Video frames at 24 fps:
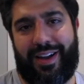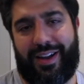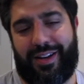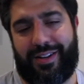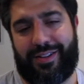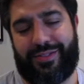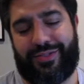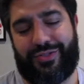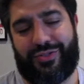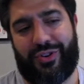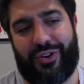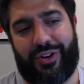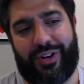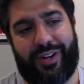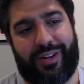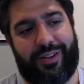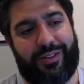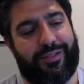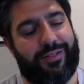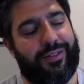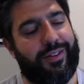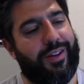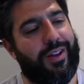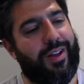starting
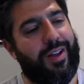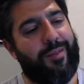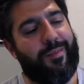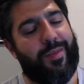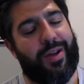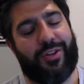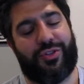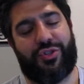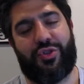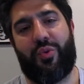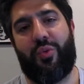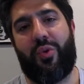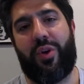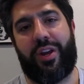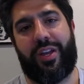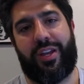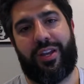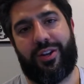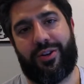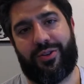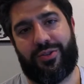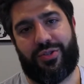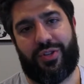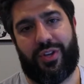about 20
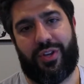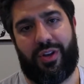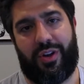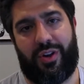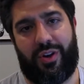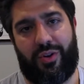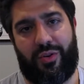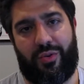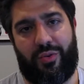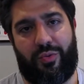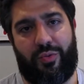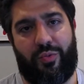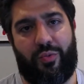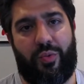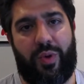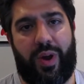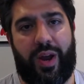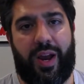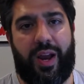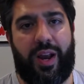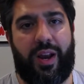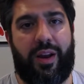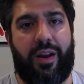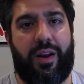years ago
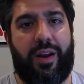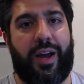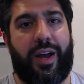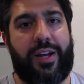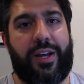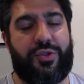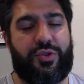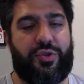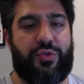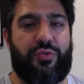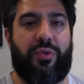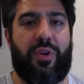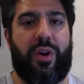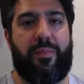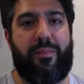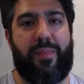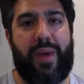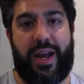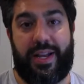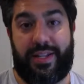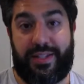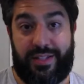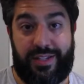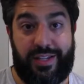when I used to run
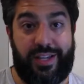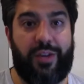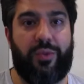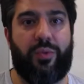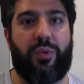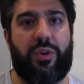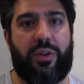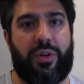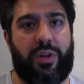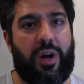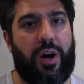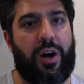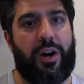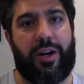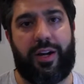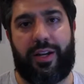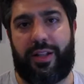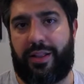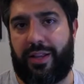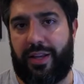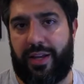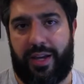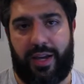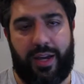MySQL
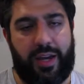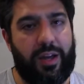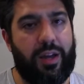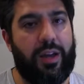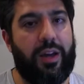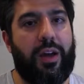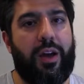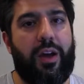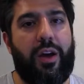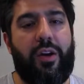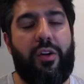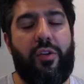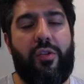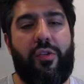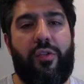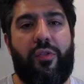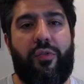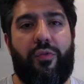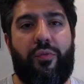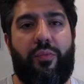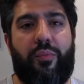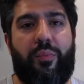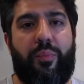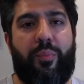on like
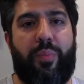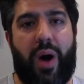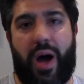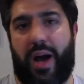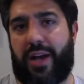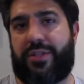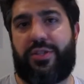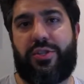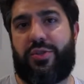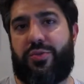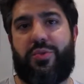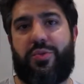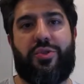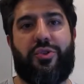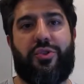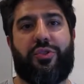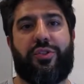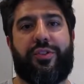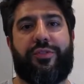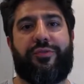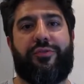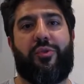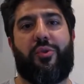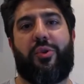boxes with only
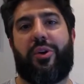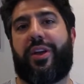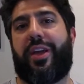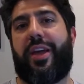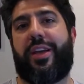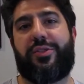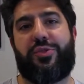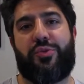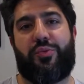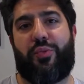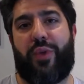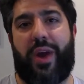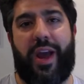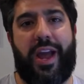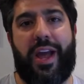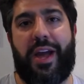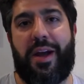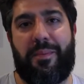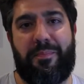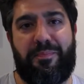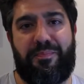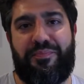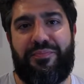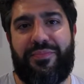4 gigs of
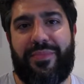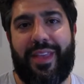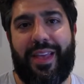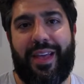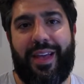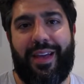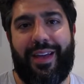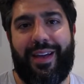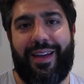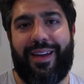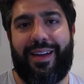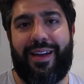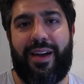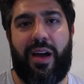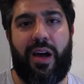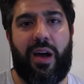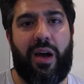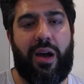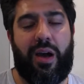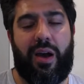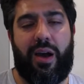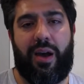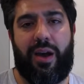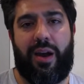RAM.
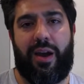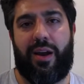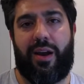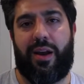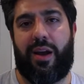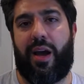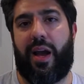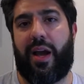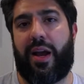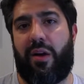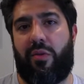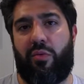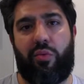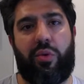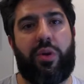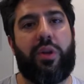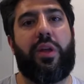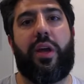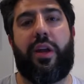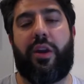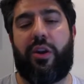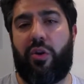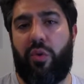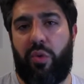I got
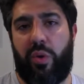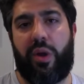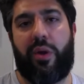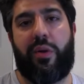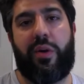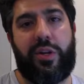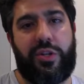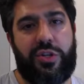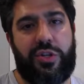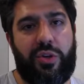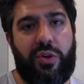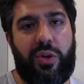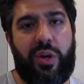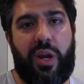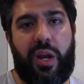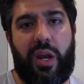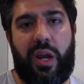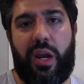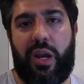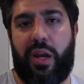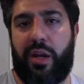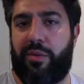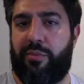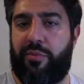really into query
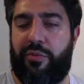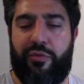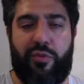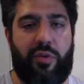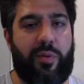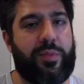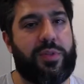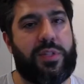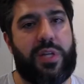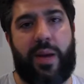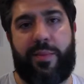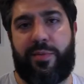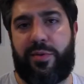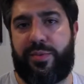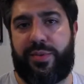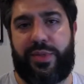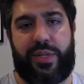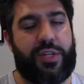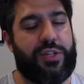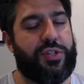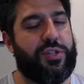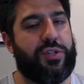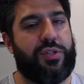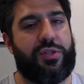tuning and performance
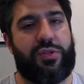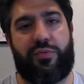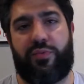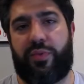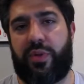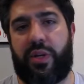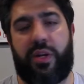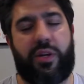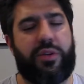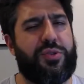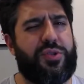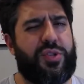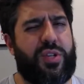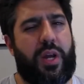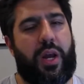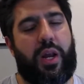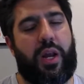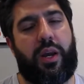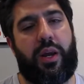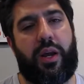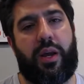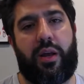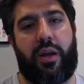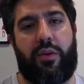optimizations and really
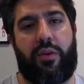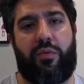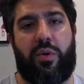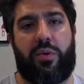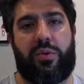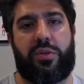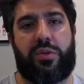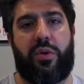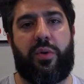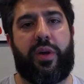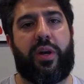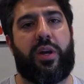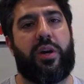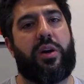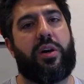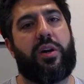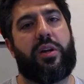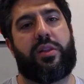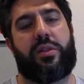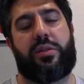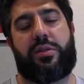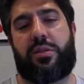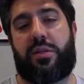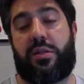understanding kind of what was going on
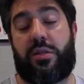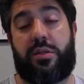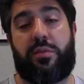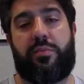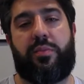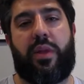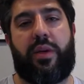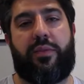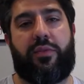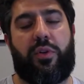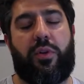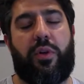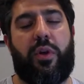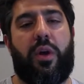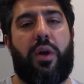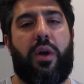at the system level.